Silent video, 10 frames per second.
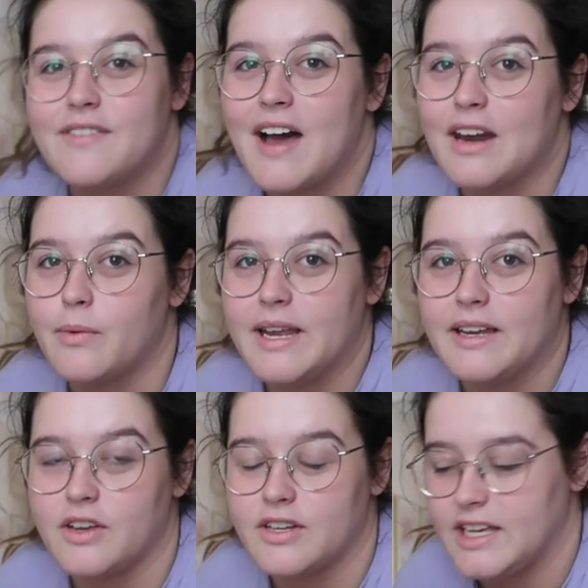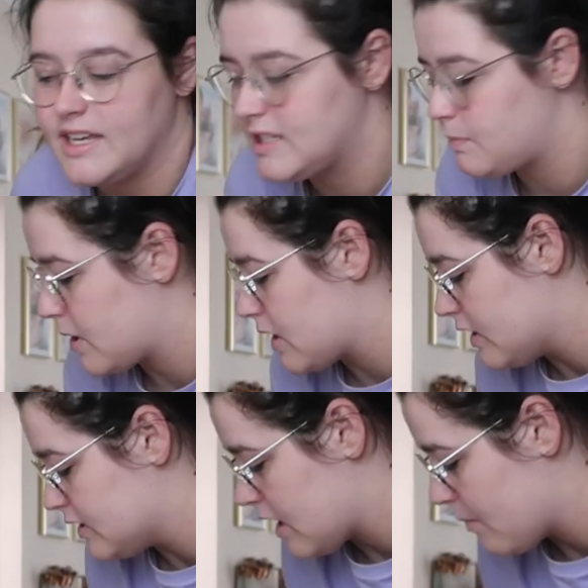of Halloween goodies
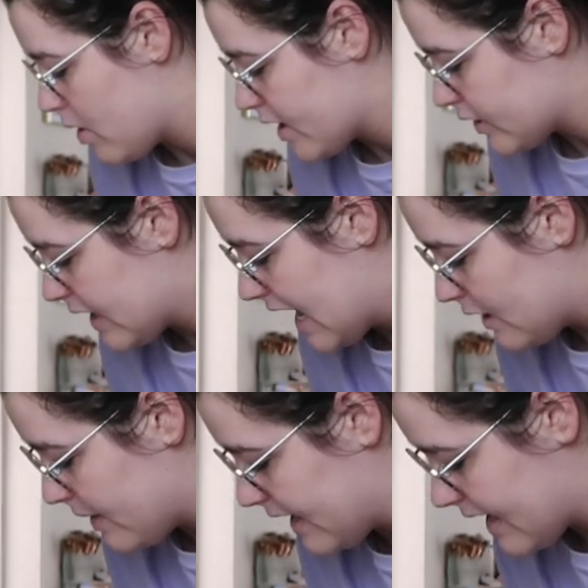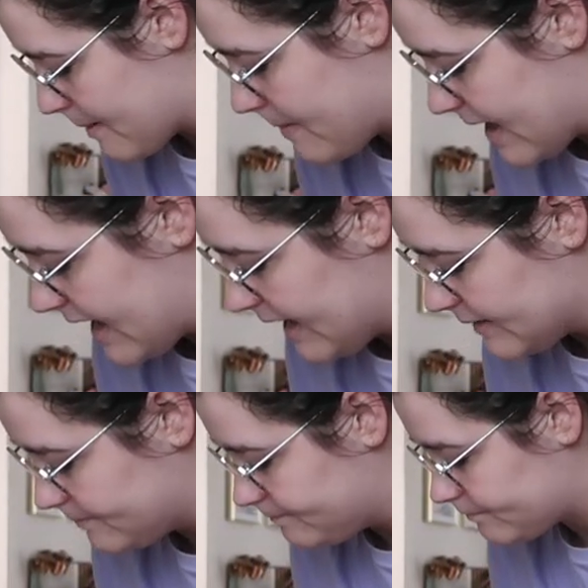because I'm working on a Halloween campaign,